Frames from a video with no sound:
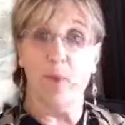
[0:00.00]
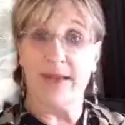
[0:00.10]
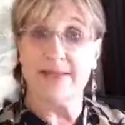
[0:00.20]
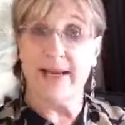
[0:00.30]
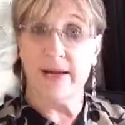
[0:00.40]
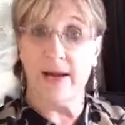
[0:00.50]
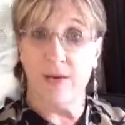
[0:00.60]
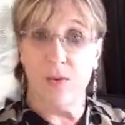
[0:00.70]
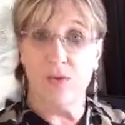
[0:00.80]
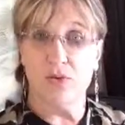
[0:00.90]
as they got
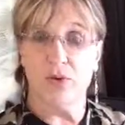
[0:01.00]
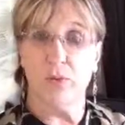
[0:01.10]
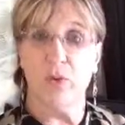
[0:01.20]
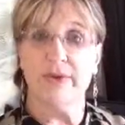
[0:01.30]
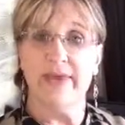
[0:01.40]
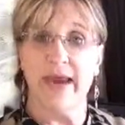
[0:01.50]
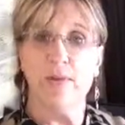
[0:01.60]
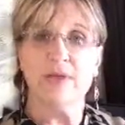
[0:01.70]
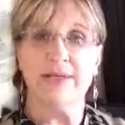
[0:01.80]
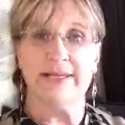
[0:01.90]
older, when they
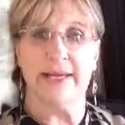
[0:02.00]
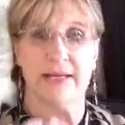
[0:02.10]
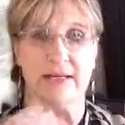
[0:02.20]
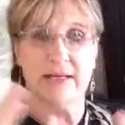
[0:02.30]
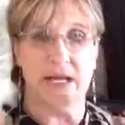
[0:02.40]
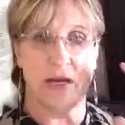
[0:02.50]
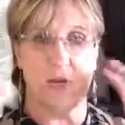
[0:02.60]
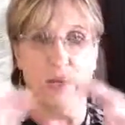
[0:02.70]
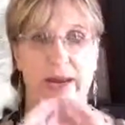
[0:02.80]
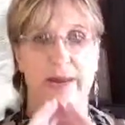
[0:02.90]
were sent,
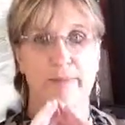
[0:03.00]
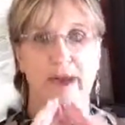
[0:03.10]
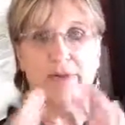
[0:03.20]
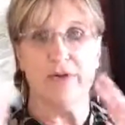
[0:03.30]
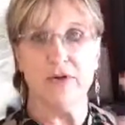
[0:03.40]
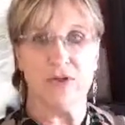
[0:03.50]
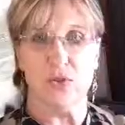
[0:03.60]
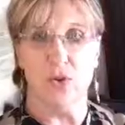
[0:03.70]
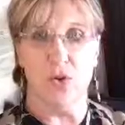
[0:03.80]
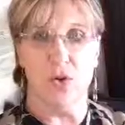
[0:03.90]
we had met for
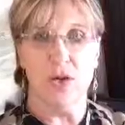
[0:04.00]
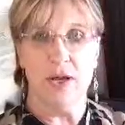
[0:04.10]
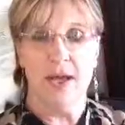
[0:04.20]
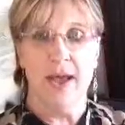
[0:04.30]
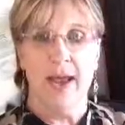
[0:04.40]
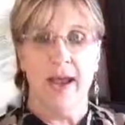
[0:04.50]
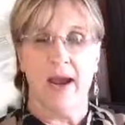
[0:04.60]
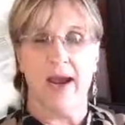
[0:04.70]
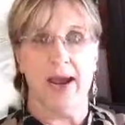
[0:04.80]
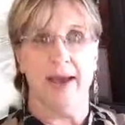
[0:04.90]
school,
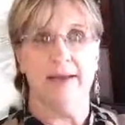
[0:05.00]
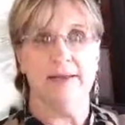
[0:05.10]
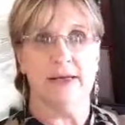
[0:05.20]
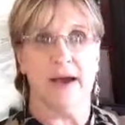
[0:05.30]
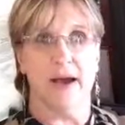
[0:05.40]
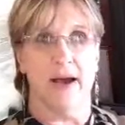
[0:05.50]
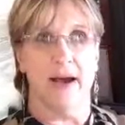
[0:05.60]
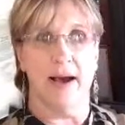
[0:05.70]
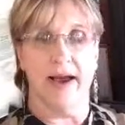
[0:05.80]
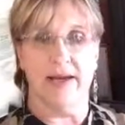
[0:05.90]
and
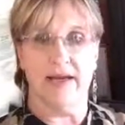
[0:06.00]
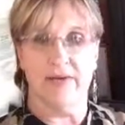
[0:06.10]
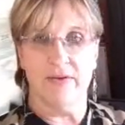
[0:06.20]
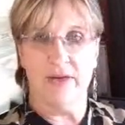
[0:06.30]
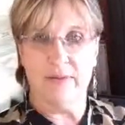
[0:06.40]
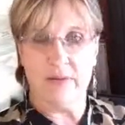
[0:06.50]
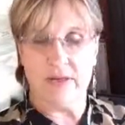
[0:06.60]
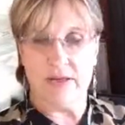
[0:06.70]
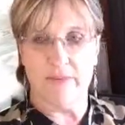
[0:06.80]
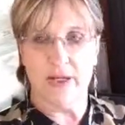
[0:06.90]
I had given them
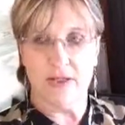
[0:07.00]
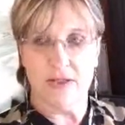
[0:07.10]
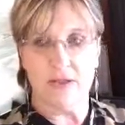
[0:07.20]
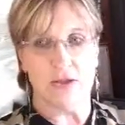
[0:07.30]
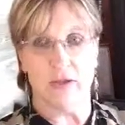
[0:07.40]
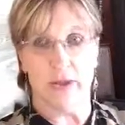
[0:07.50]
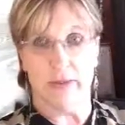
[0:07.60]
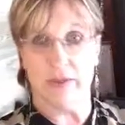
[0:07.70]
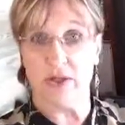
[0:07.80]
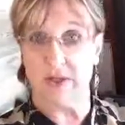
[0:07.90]
something to do, and
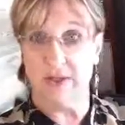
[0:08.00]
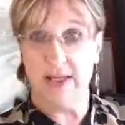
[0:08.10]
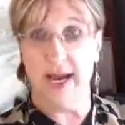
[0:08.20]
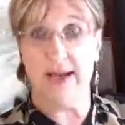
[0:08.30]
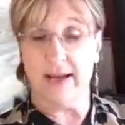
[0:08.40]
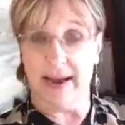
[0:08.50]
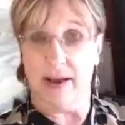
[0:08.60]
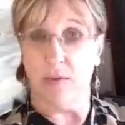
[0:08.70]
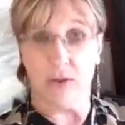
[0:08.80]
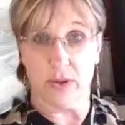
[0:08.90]
it was going to take an
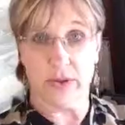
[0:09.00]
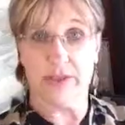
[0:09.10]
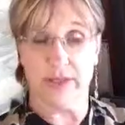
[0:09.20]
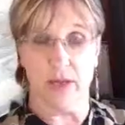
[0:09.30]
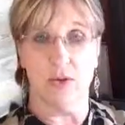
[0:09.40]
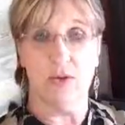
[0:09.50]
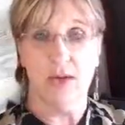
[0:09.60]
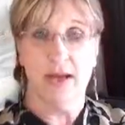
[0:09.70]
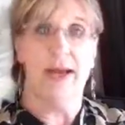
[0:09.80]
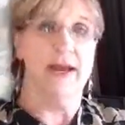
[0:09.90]
hour or so,
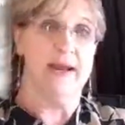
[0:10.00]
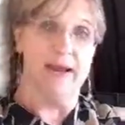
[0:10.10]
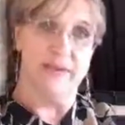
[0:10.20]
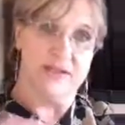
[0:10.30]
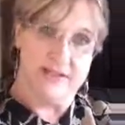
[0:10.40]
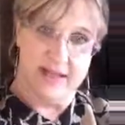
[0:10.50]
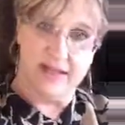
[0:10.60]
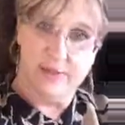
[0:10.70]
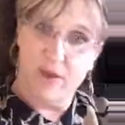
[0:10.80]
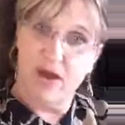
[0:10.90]
and I would
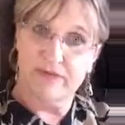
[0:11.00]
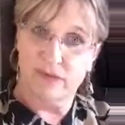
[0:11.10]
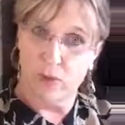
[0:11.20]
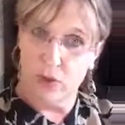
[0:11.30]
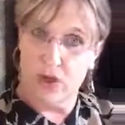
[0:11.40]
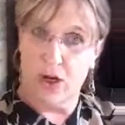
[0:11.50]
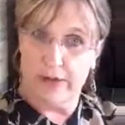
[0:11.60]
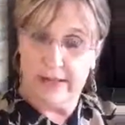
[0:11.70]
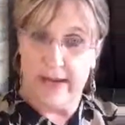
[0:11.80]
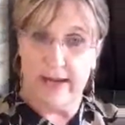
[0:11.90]
send them off to work
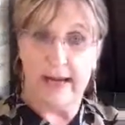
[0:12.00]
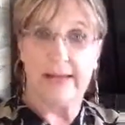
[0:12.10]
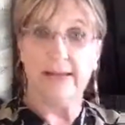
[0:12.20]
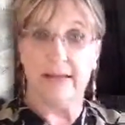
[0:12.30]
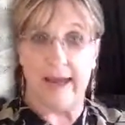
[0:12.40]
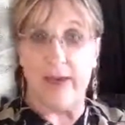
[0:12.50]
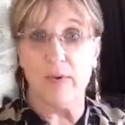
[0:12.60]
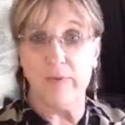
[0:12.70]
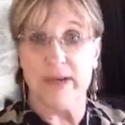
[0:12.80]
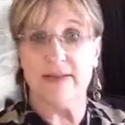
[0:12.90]
on that, and then that
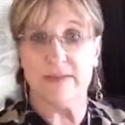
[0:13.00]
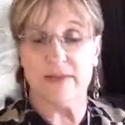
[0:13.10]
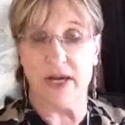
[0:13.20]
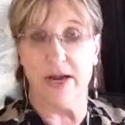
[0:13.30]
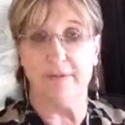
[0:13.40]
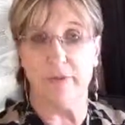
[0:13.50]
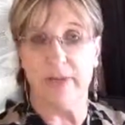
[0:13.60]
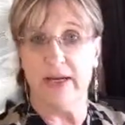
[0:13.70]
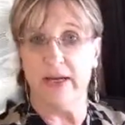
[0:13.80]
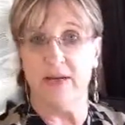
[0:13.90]
would be some time for
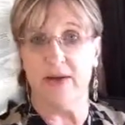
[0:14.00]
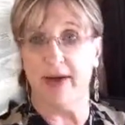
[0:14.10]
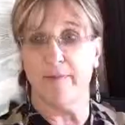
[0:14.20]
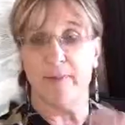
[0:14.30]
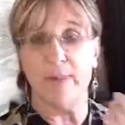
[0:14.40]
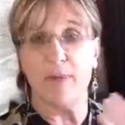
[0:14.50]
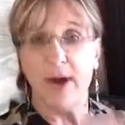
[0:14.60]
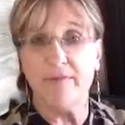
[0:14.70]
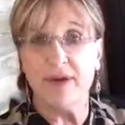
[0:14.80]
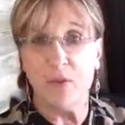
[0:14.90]
me to either have my
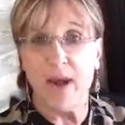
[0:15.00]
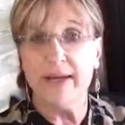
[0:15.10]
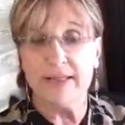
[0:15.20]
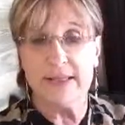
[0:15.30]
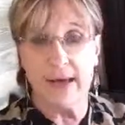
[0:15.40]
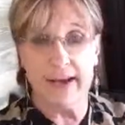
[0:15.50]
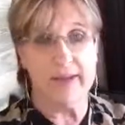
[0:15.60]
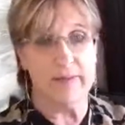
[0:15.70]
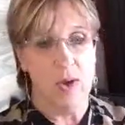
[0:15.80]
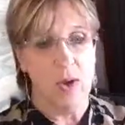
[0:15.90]
private quiet
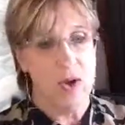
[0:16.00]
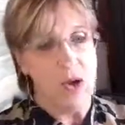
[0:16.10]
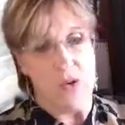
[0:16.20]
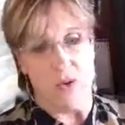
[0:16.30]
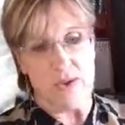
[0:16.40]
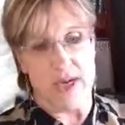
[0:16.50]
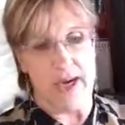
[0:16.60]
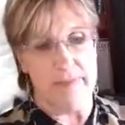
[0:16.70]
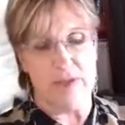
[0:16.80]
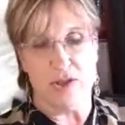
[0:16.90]
time or
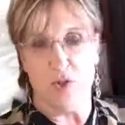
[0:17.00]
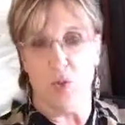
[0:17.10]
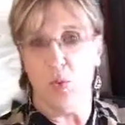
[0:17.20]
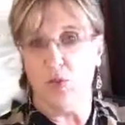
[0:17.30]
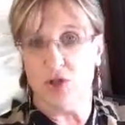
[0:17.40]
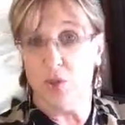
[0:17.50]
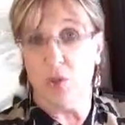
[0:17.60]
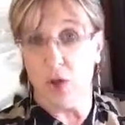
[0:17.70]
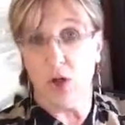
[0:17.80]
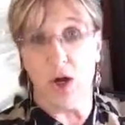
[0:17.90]
time to
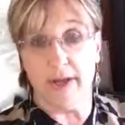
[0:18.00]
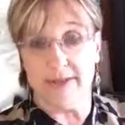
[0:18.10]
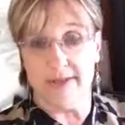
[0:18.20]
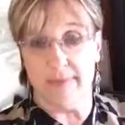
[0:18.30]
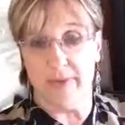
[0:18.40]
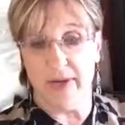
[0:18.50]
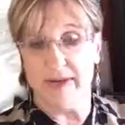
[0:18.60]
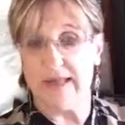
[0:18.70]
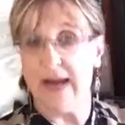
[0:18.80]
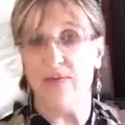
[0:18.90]
work on something,
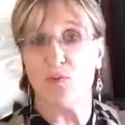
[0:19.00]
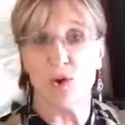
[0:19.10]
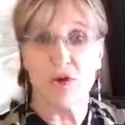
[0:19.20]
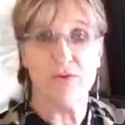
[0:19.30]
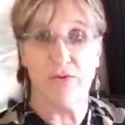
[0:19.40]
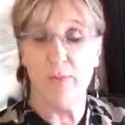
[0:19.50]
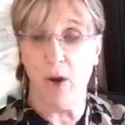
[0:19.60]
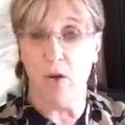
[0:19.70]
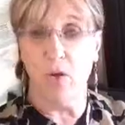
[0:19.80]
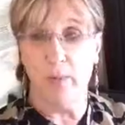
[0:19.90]
because I have worked from
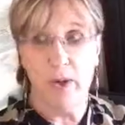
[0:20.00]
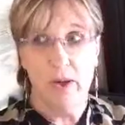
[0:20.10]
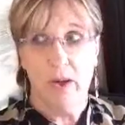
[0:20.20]
home,